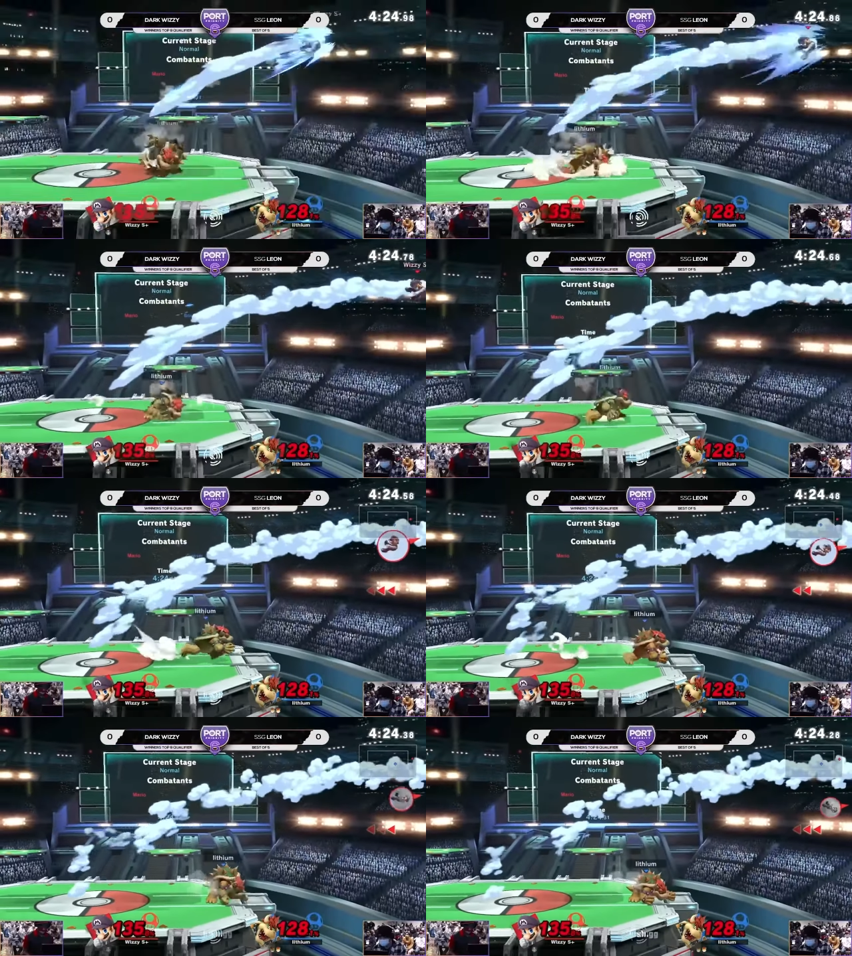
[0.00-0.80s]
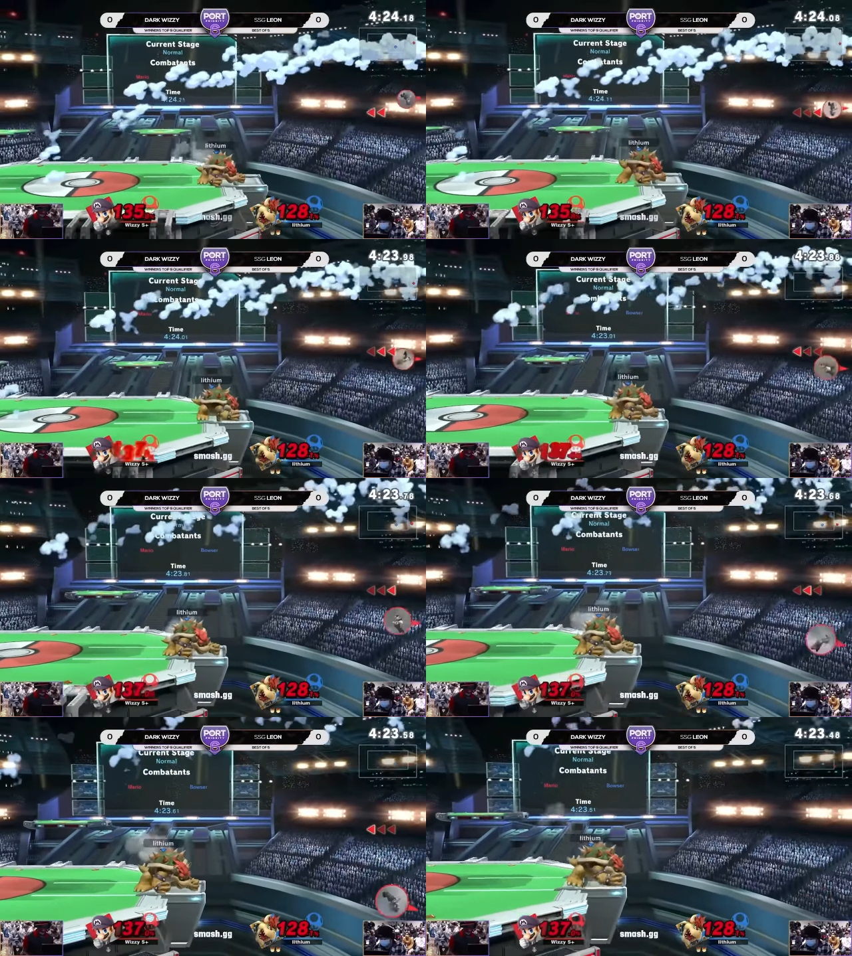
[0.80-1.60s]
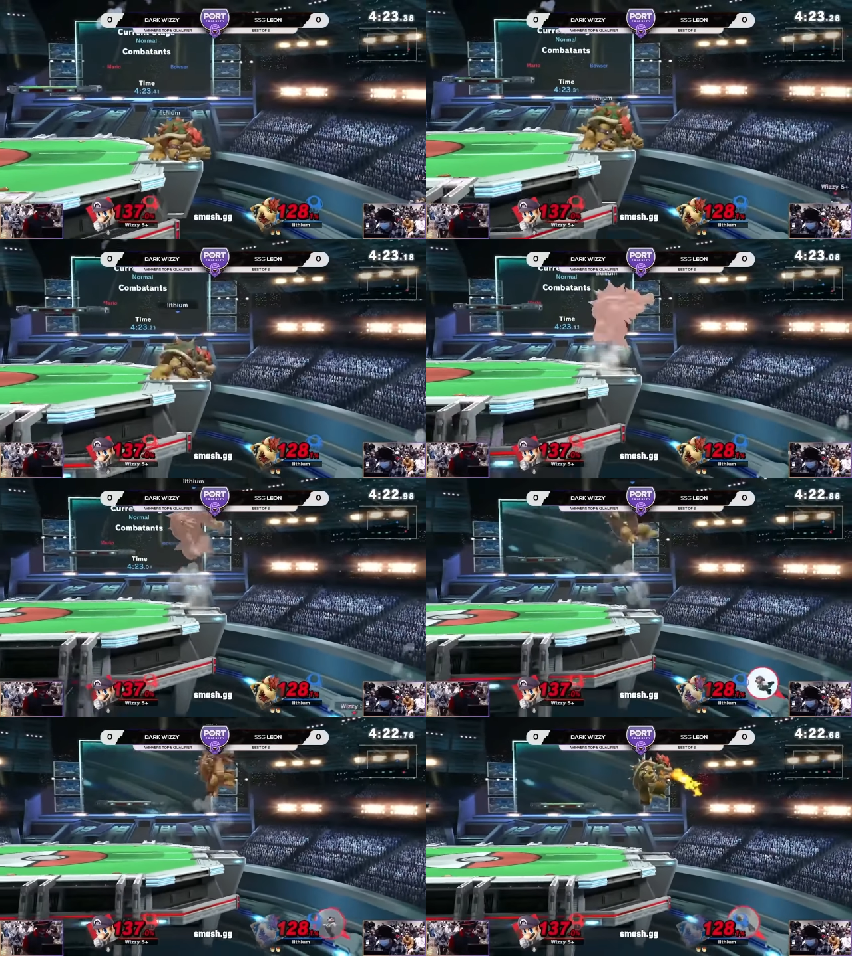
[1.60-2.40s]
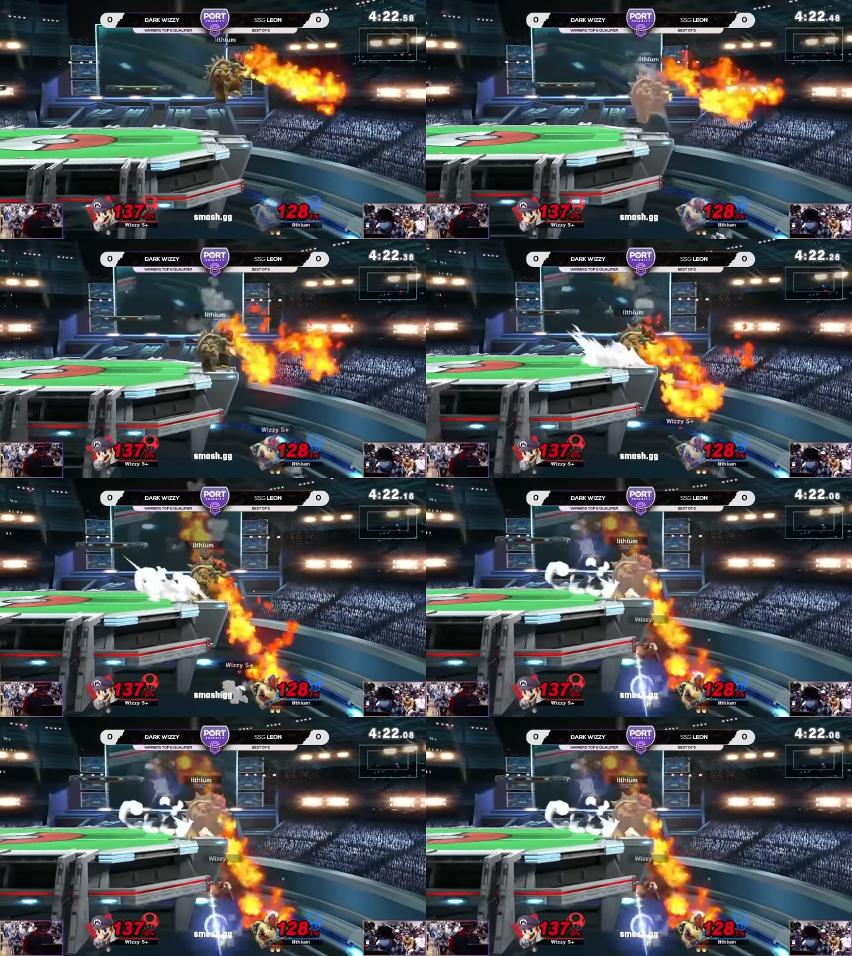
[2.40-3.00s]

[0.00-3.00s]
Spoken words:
(no speaker visible)